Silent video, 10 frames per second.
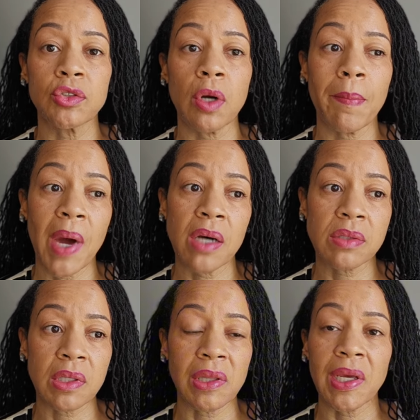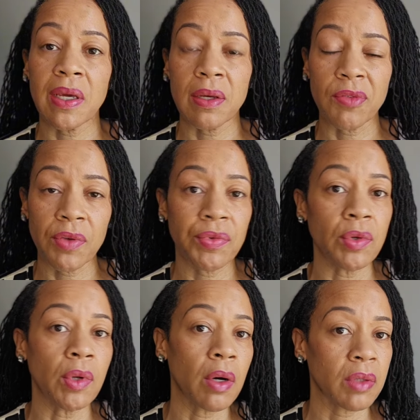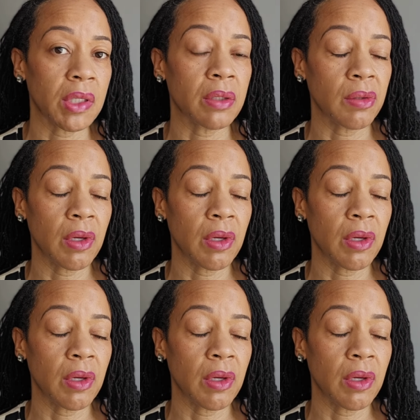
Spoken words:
you're about to leave, if you know that,